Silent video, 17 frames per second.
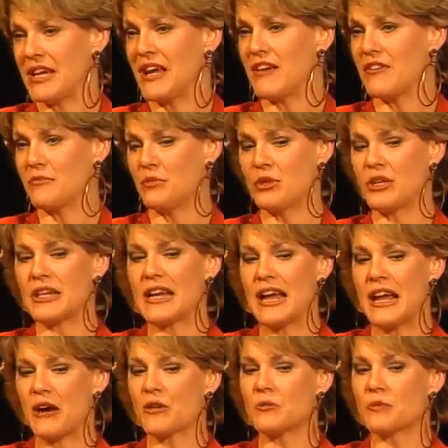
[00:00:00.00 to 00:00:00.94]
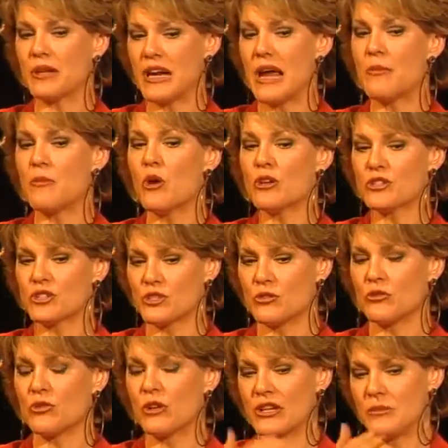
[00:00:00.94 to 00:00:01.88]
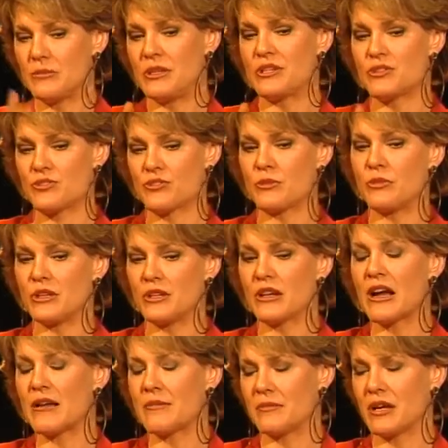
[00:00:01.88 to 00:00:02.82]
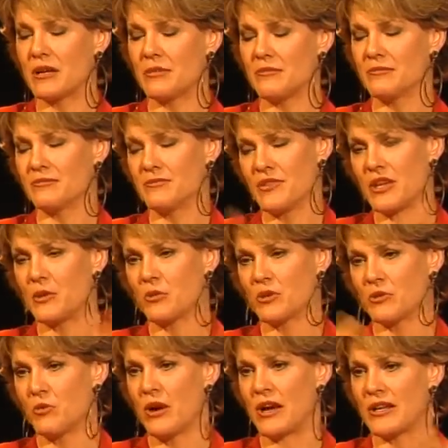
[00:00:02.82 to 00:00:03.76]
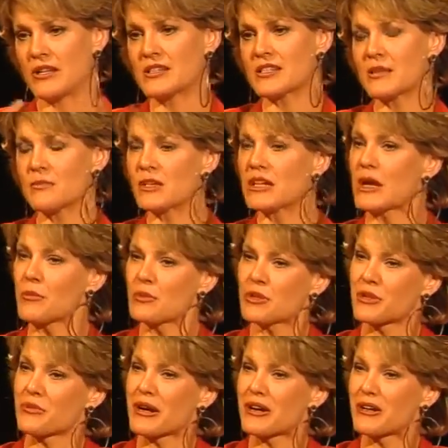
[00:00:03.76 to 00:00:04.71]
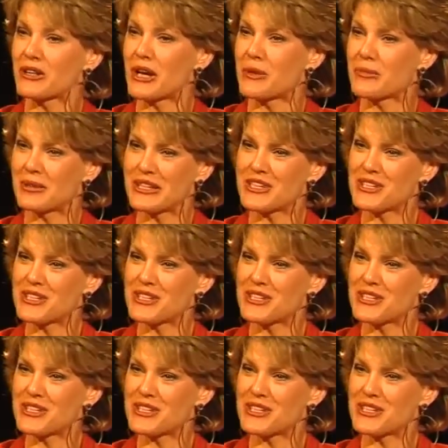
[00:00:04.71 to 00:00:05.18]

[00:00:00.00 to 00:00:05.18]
and have put it out, but I'm also going to be distributing. I think we're winding something up with a record company.